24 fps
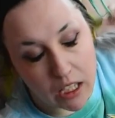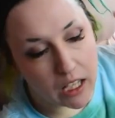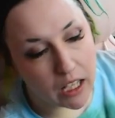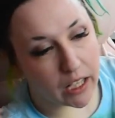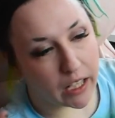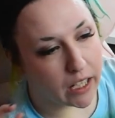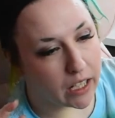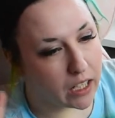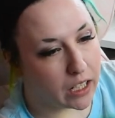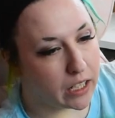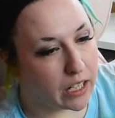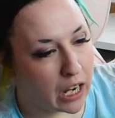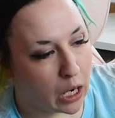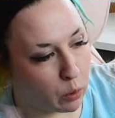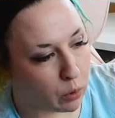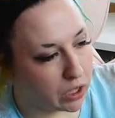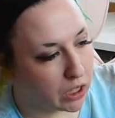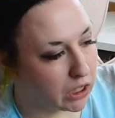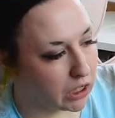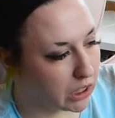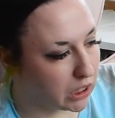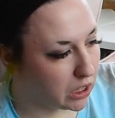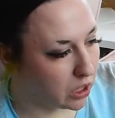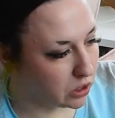and how we're
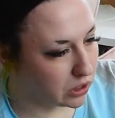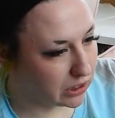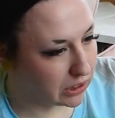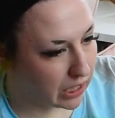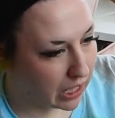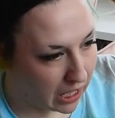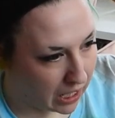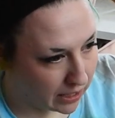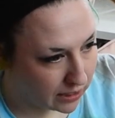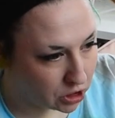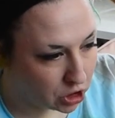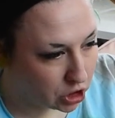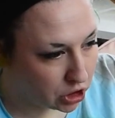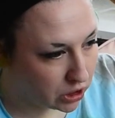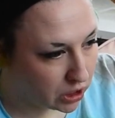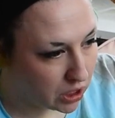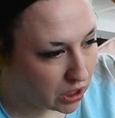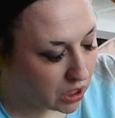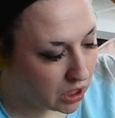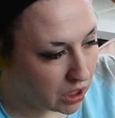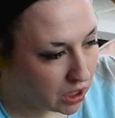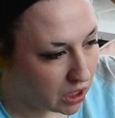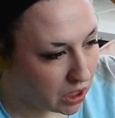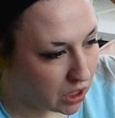gonna get those attached.
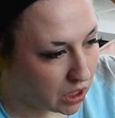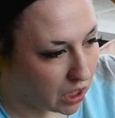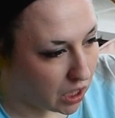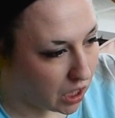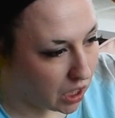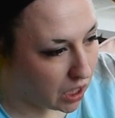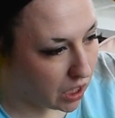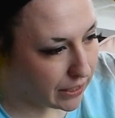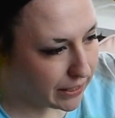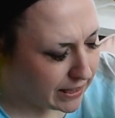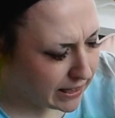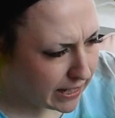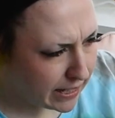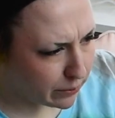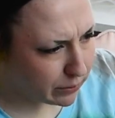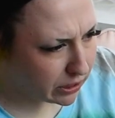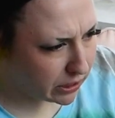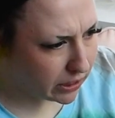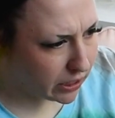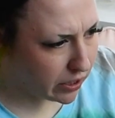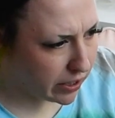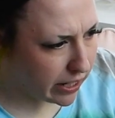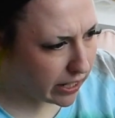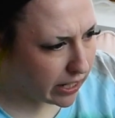I think I'm
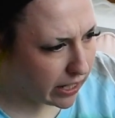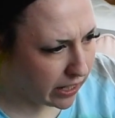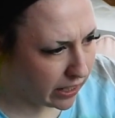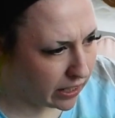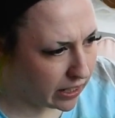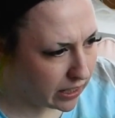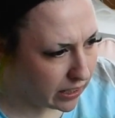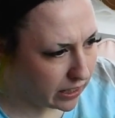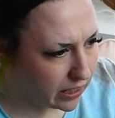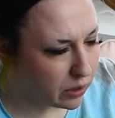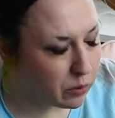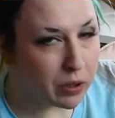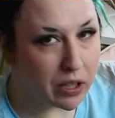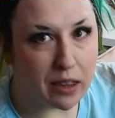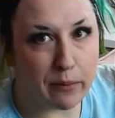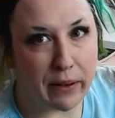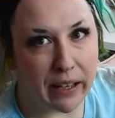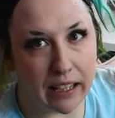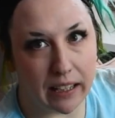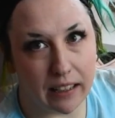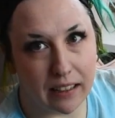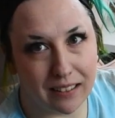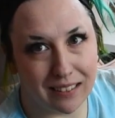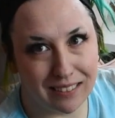gonna go ahead and cut it with
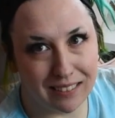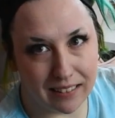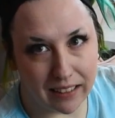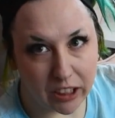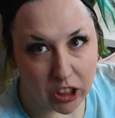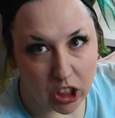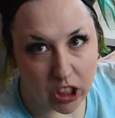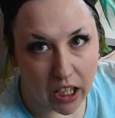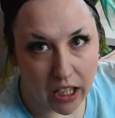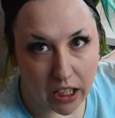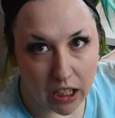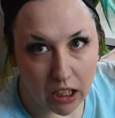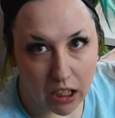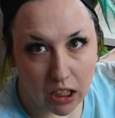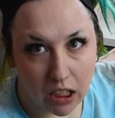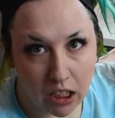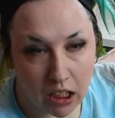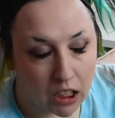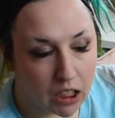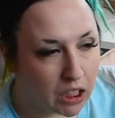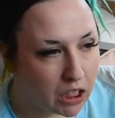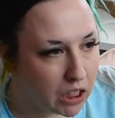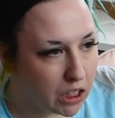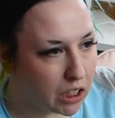my laser cutter.
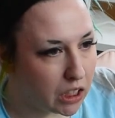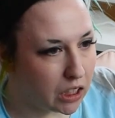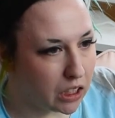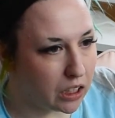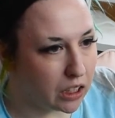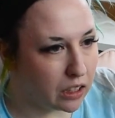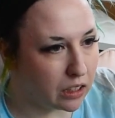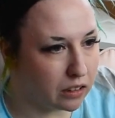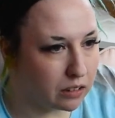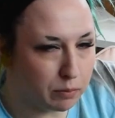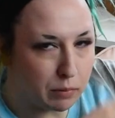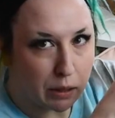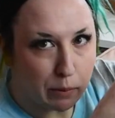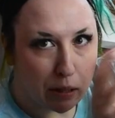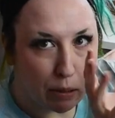And